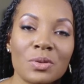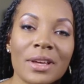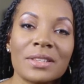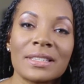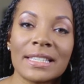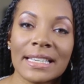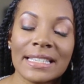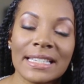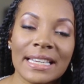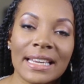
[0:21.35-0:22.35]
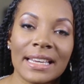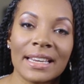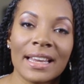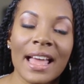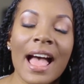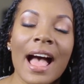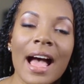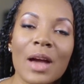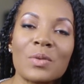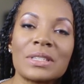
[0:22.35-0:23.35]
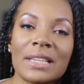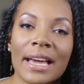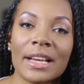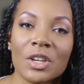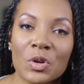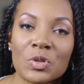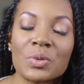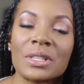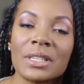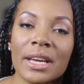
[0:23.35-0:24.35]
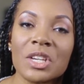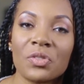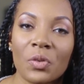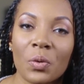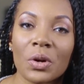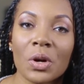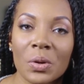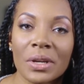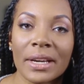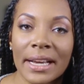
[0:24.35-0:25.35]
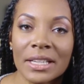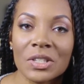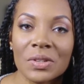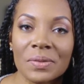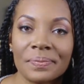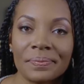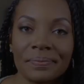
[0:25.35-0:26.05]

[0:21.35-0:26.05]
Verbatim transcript: 2016, I was diagnosed with stage 4 colon cancer.